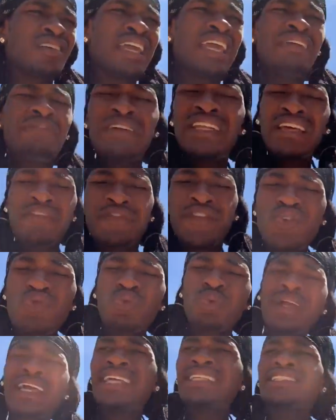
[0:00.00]
Even if you
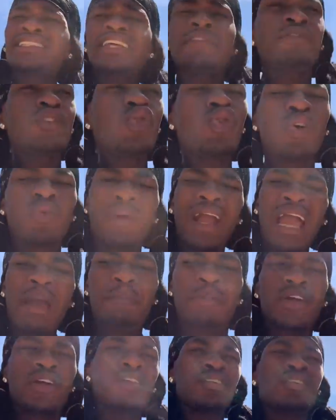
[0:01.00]
rich, if you a
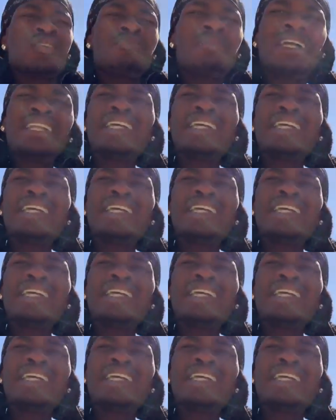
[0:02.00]
rapper, my